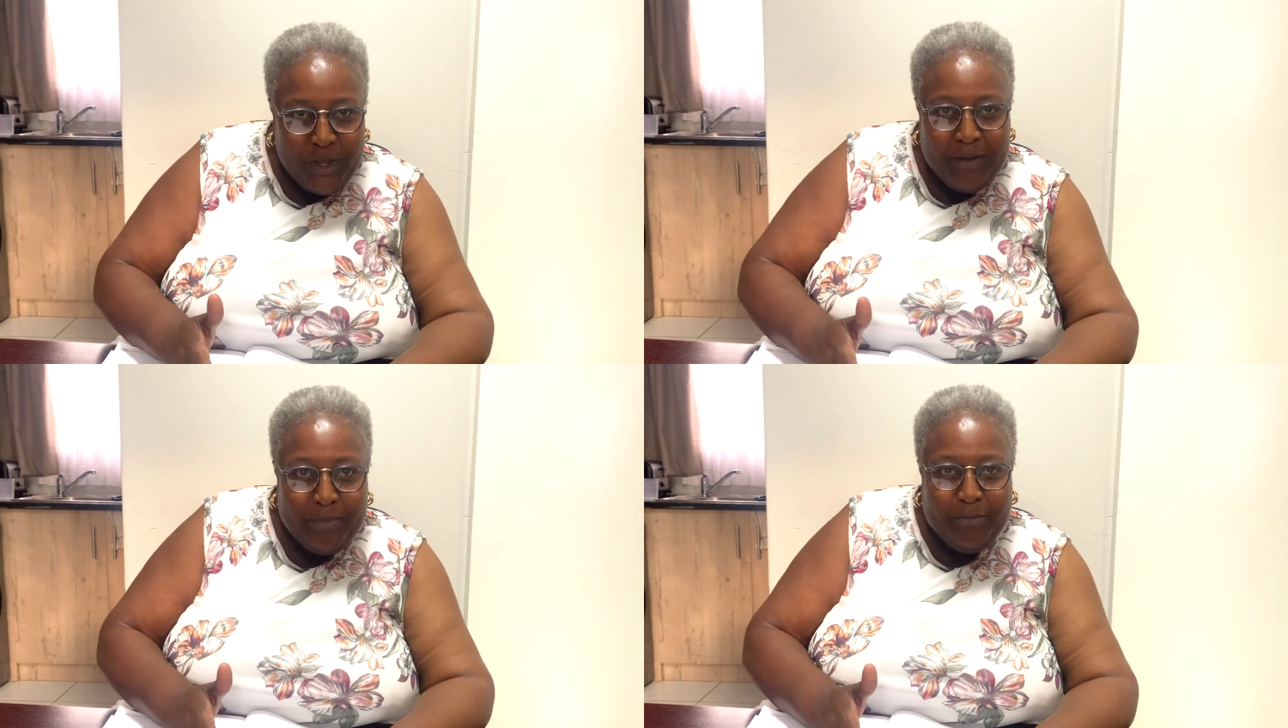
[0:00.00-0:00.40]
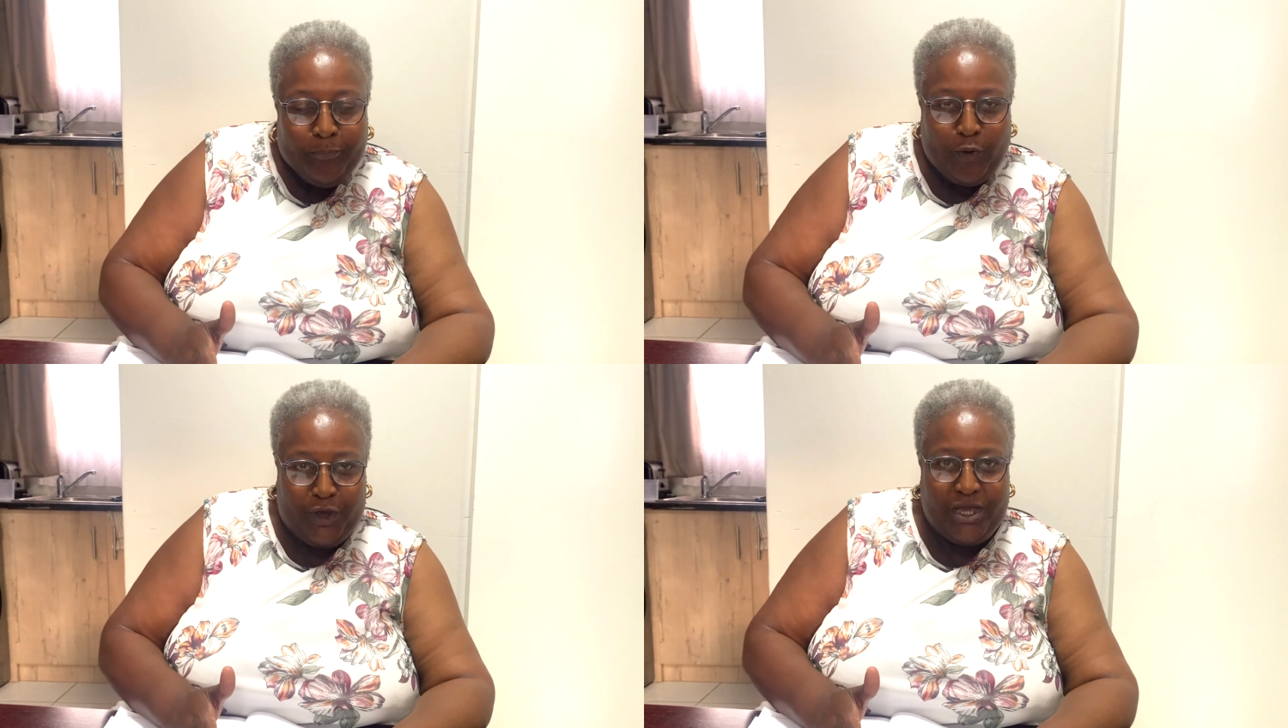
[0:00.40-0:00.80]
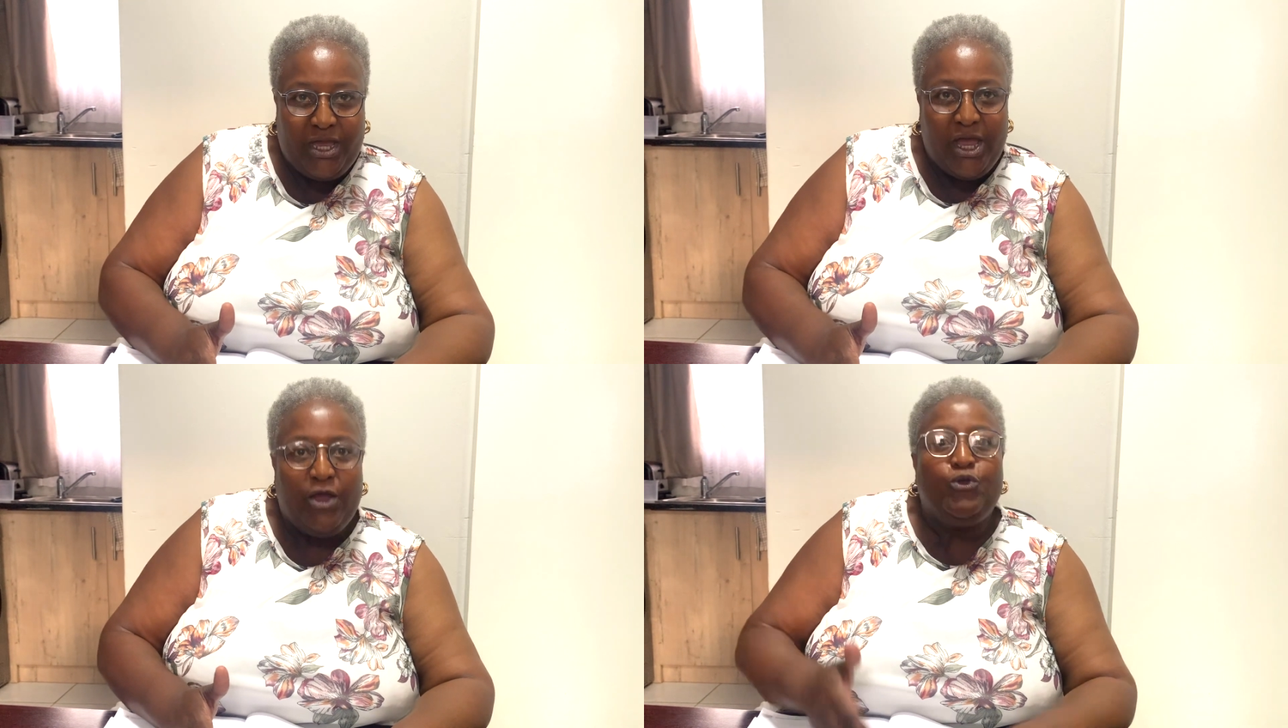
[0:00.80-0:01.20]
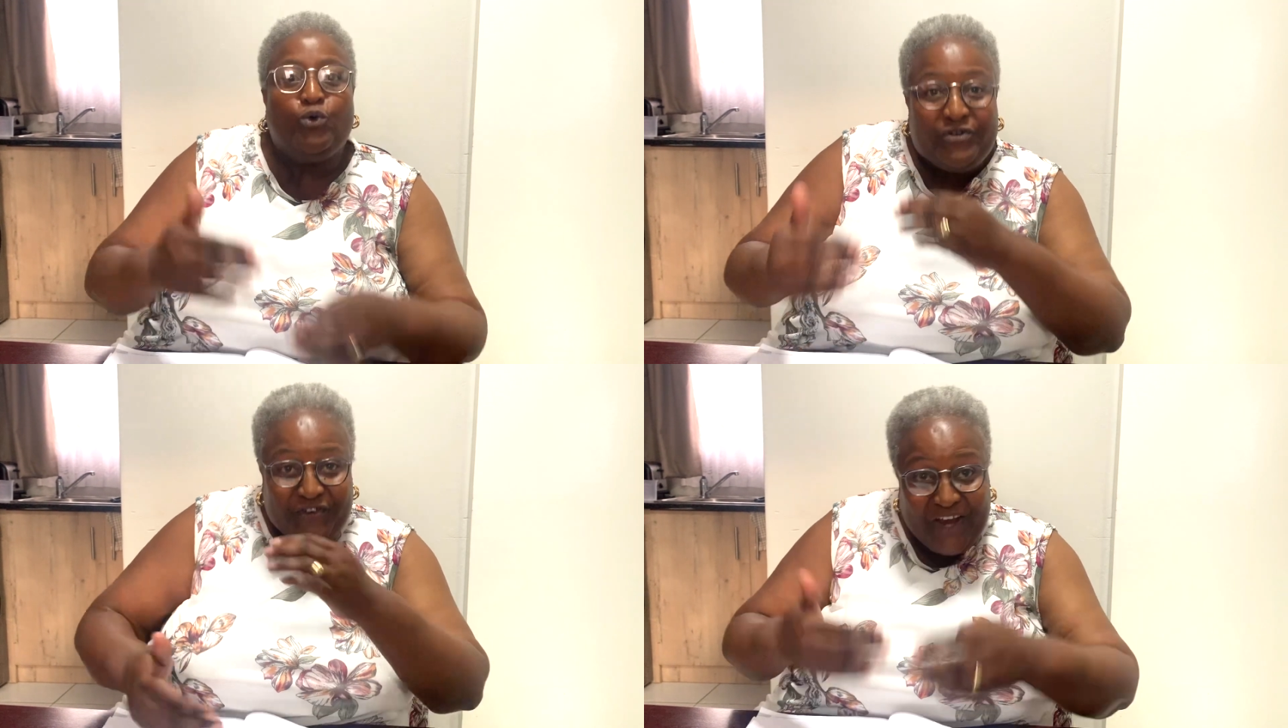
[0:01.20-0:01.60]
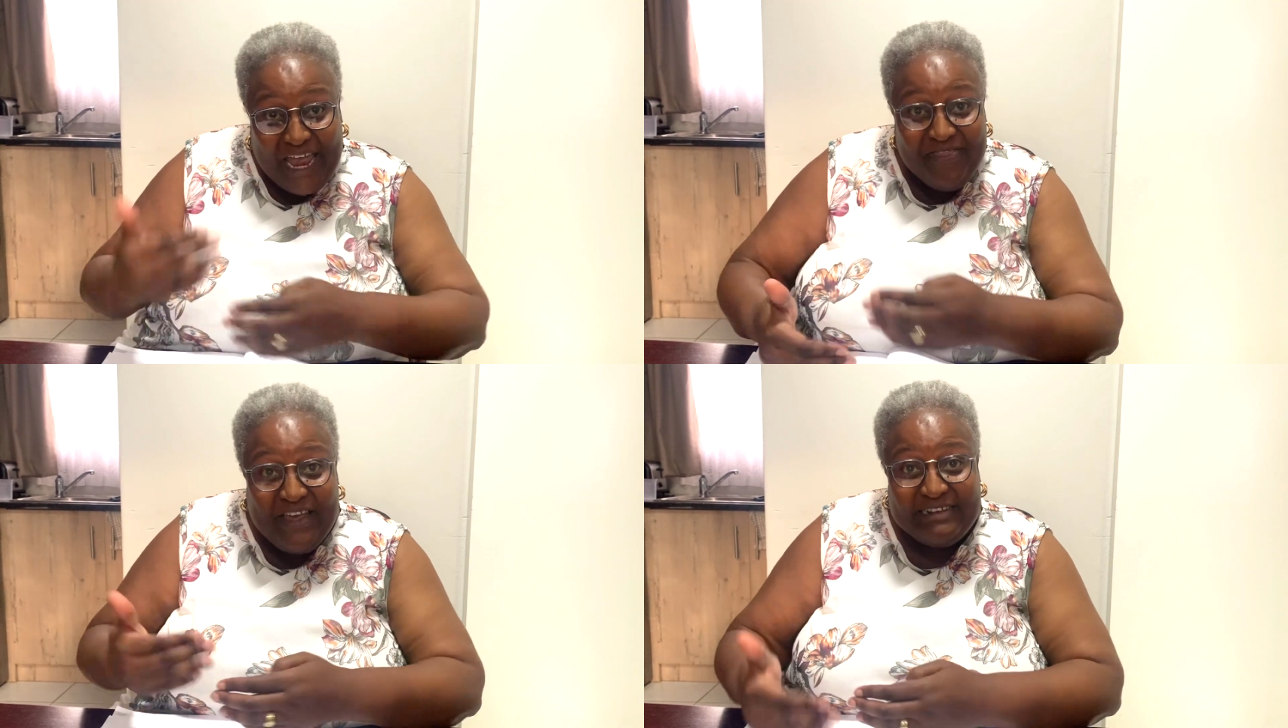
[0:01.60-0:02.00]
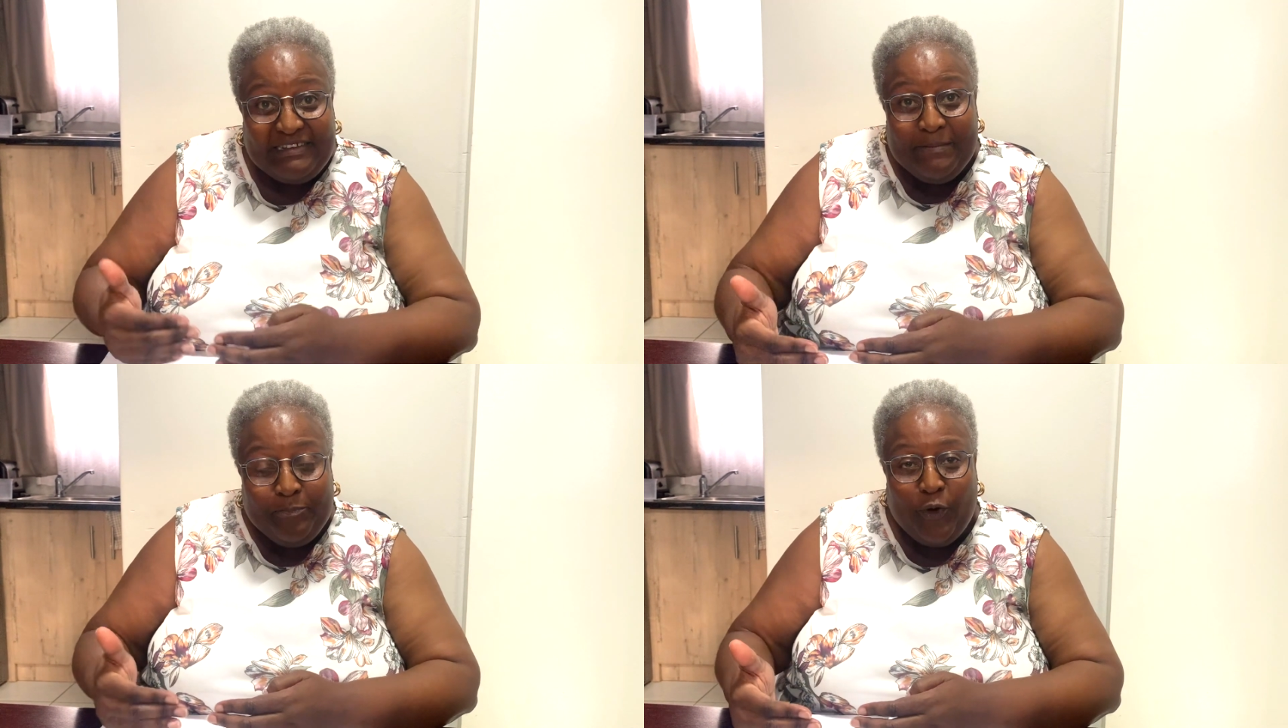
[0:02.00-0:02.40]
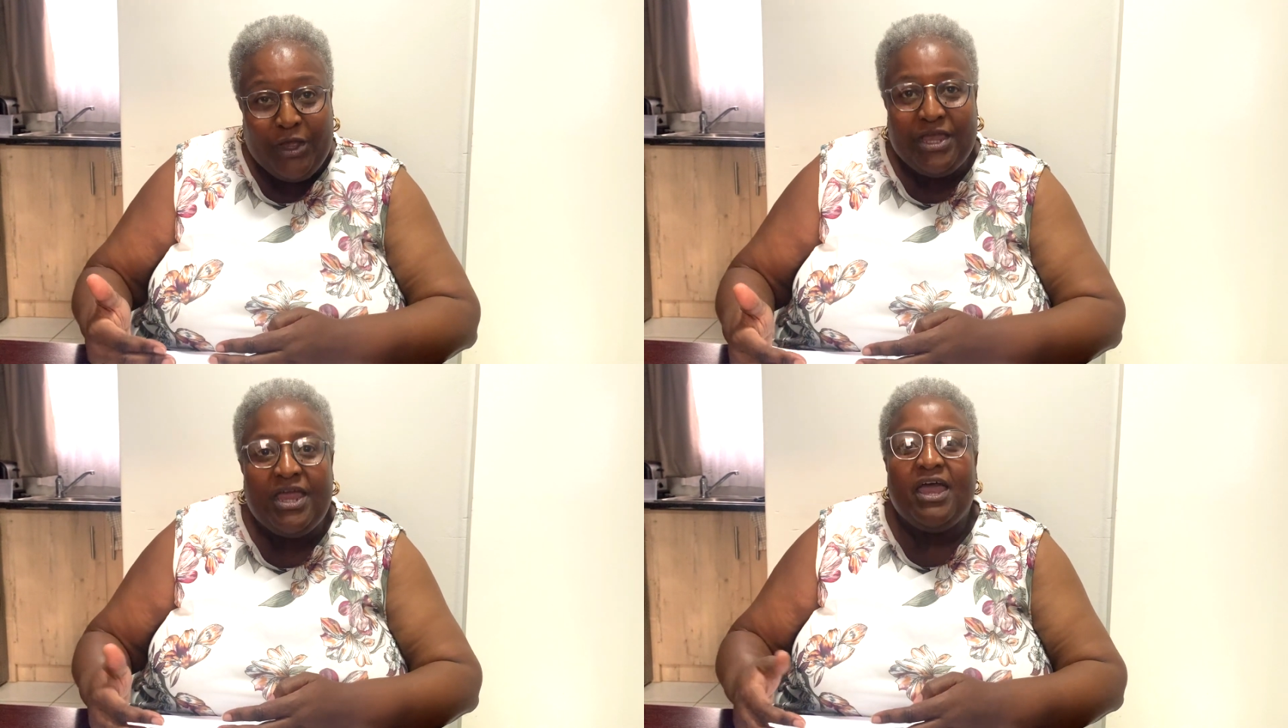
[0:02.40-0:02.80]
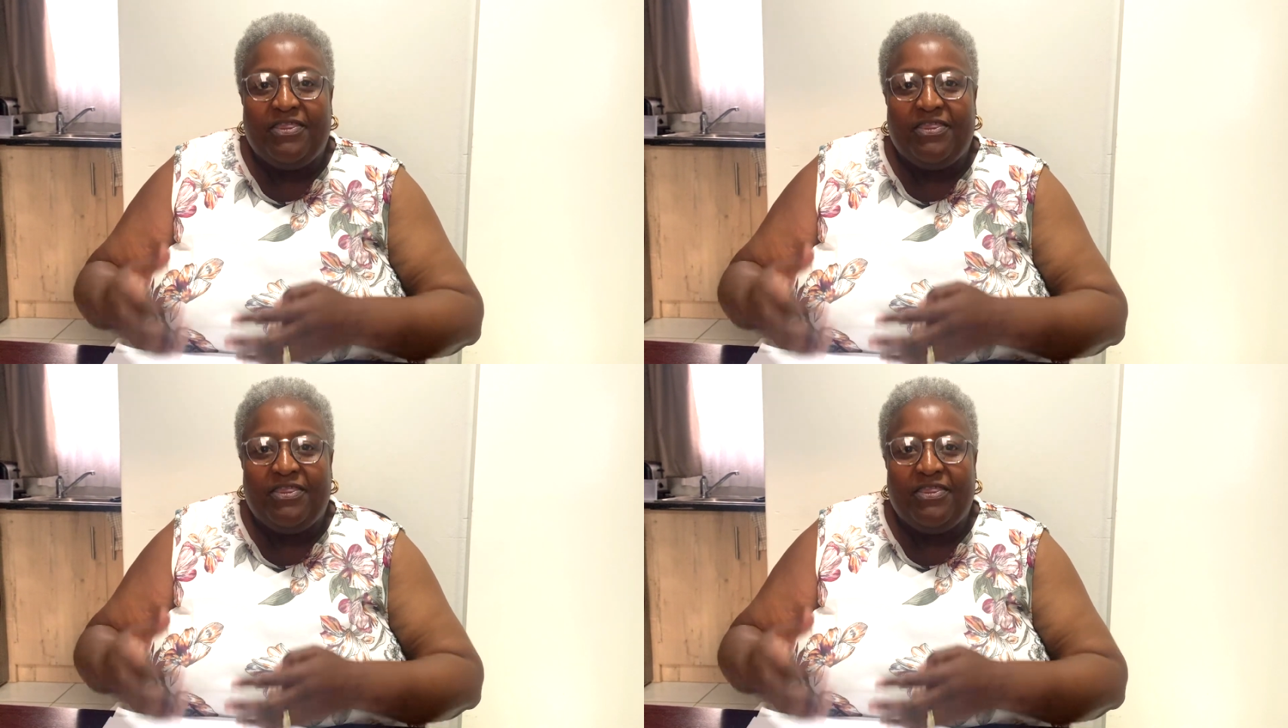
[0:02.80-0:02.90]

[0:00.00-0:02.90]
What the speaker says: employee, you train that employee,